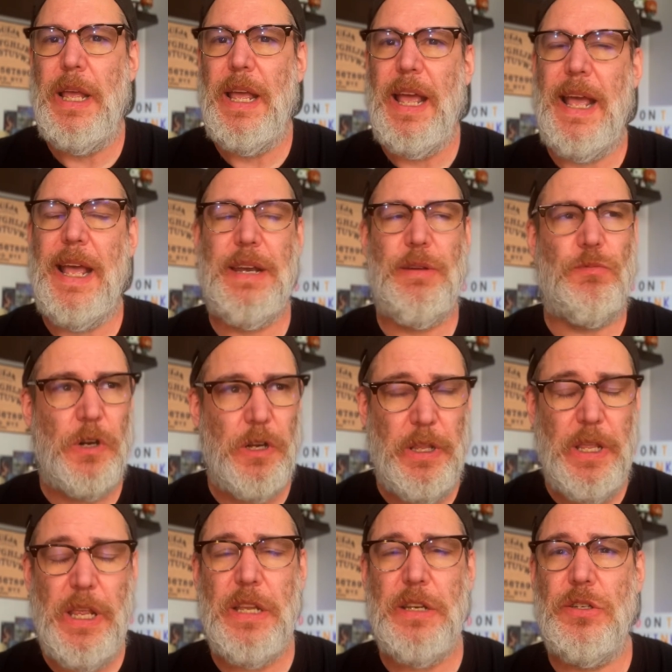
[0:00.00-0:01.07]
and
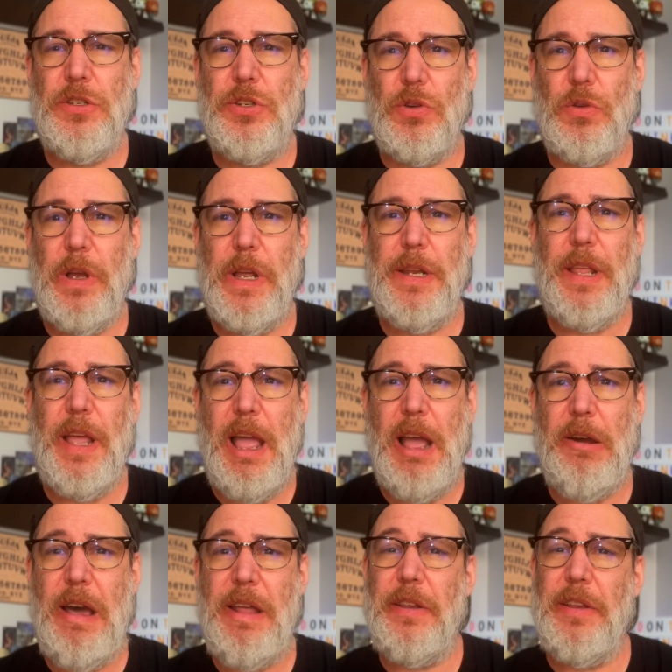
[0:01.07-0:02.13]
really enjoyed the hell
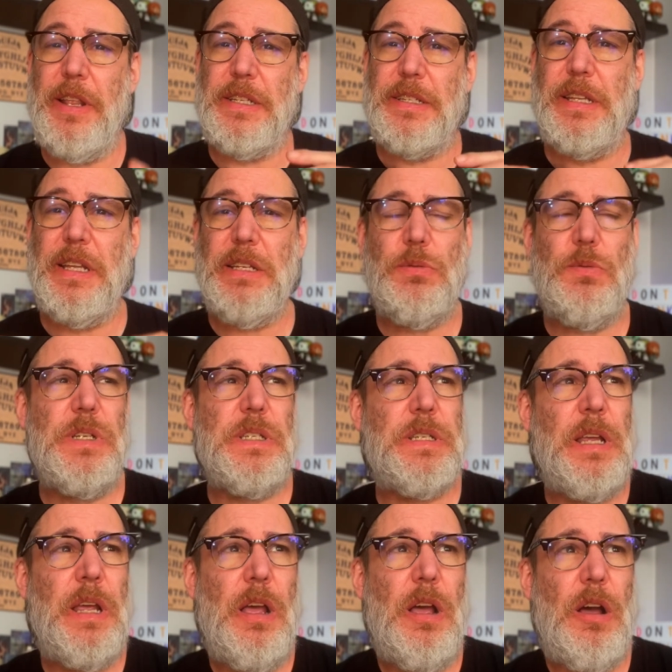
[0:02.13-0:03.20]
out of this. This was
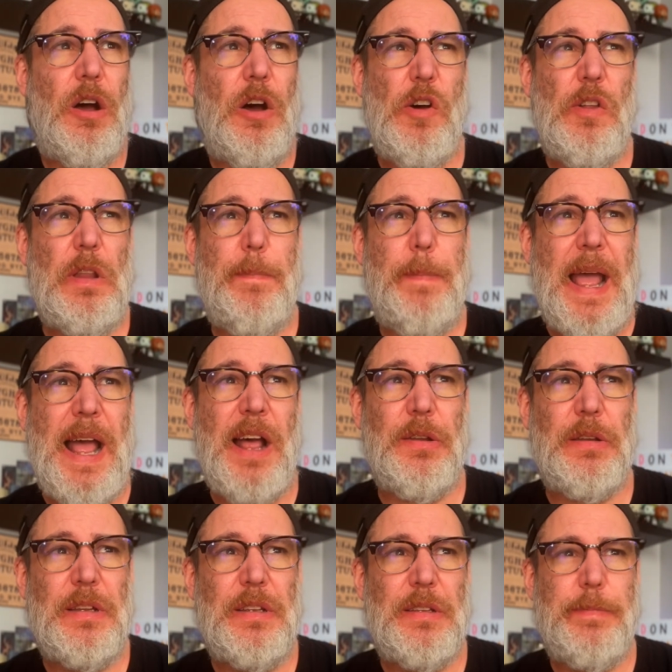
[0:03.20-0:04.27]
all
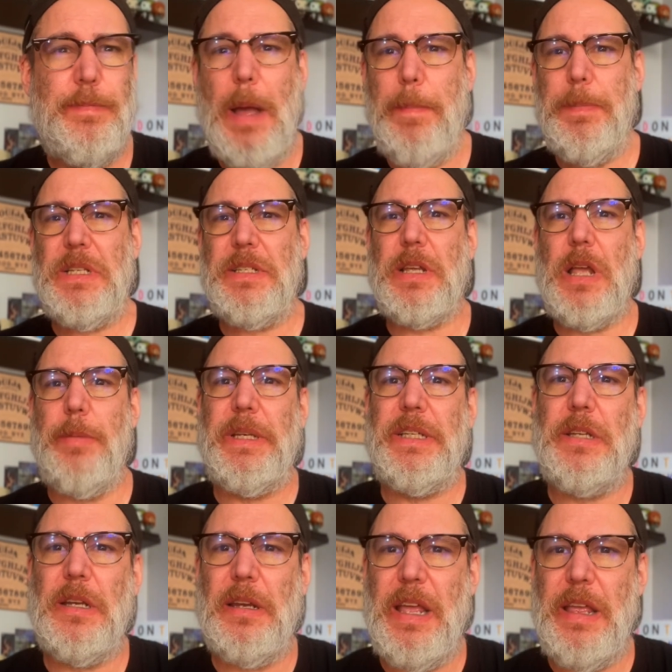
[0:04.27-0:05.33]
about puppets coming
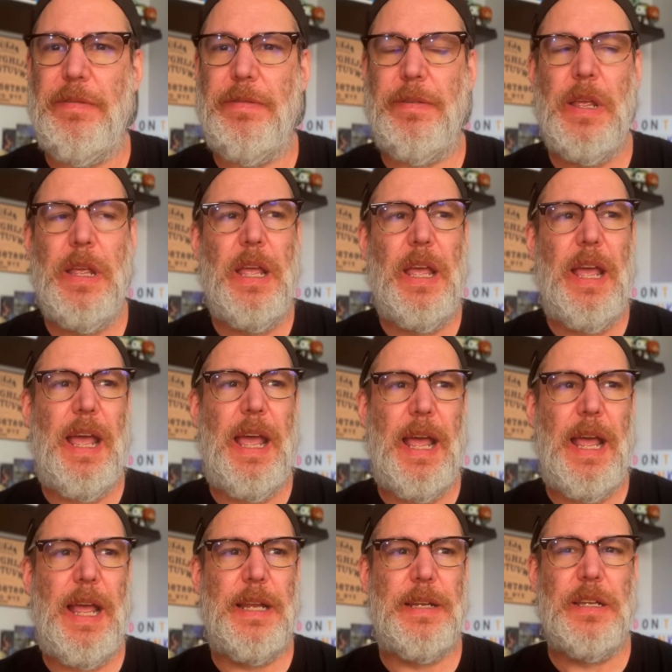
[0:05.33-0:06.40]
to life
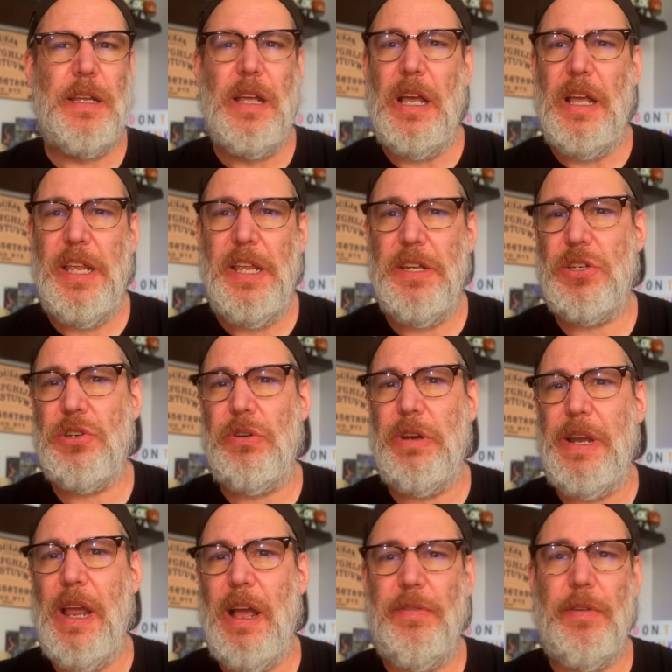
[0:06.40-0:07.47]
and a
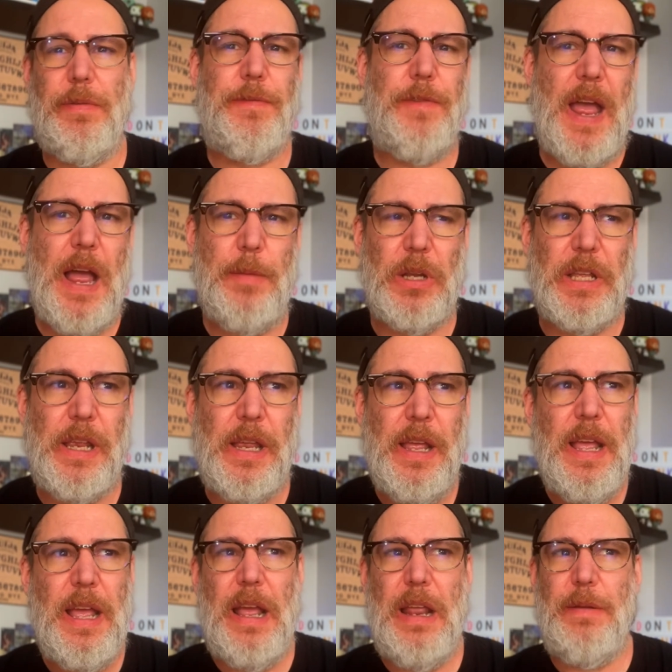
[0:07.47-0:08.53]
history of a family
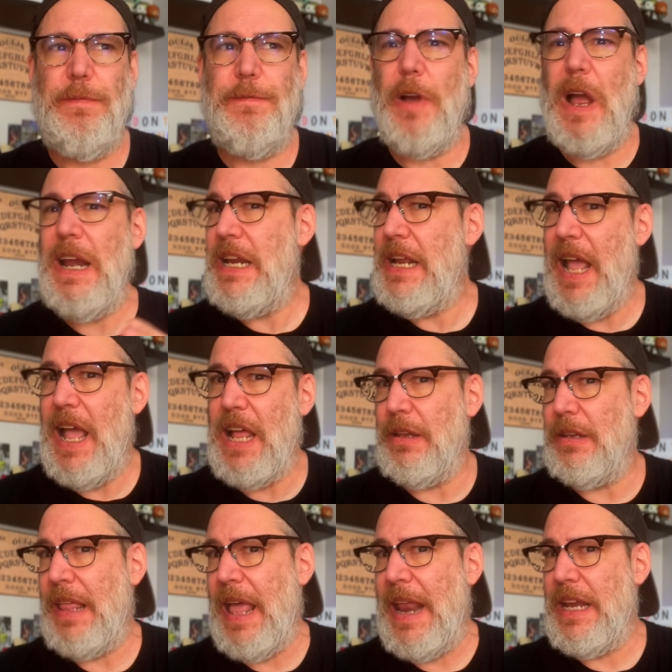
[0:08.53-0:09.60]
and finding
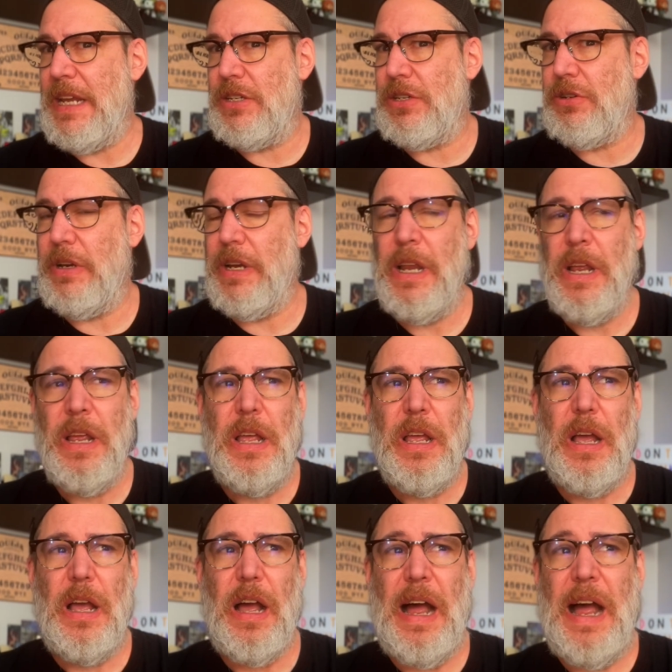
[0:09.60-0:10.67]
out that history.
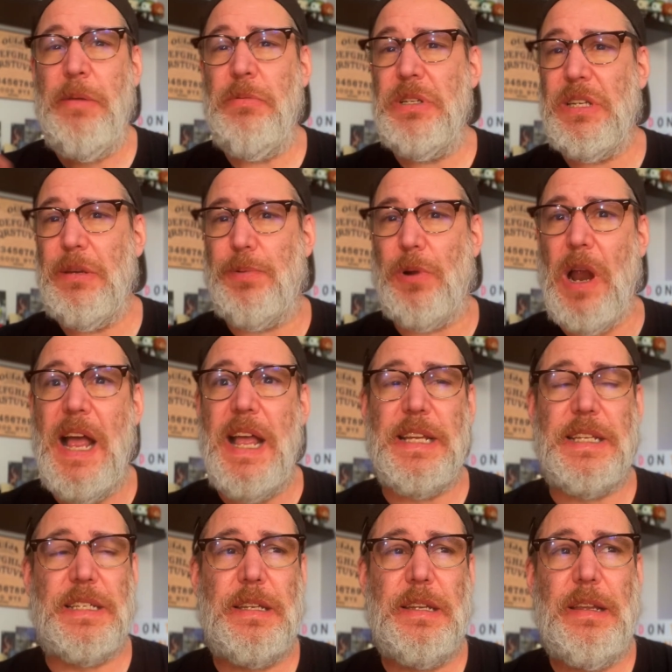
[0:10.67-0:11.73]
I was
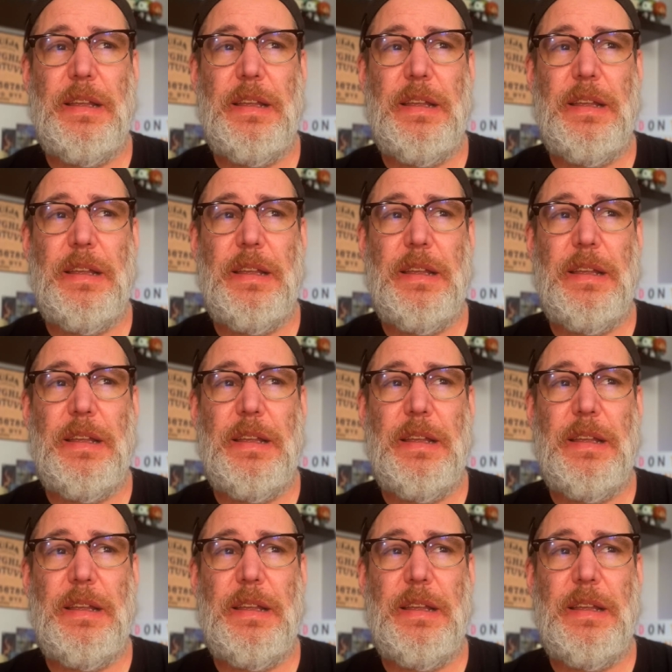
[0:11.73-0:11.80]
surprised